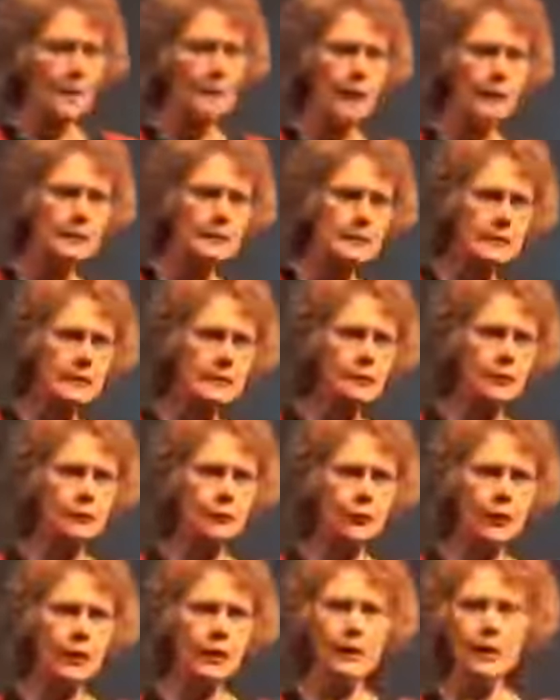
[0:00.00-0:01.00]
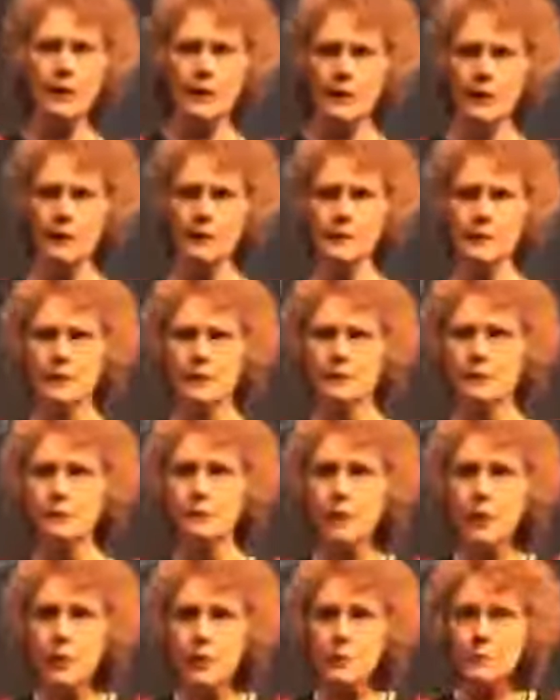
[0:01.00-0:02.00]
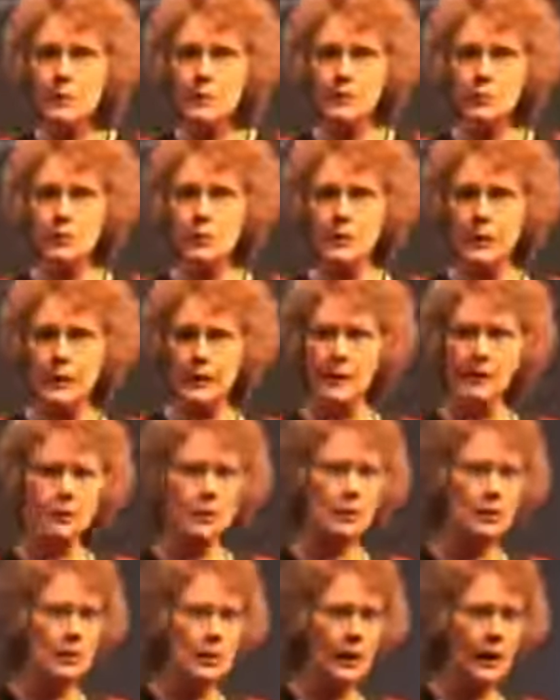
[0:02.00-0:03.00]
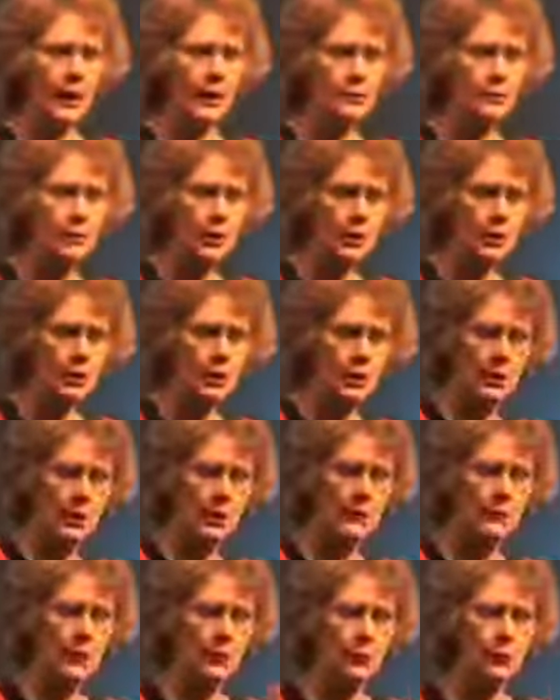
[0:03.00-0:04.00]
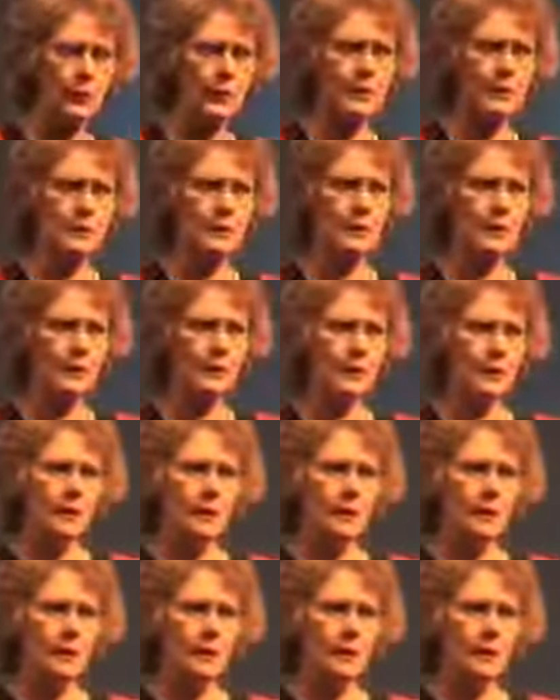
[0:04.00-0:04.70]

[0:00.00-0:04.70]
But schizophrenia is very much related to dehydration, and the risk,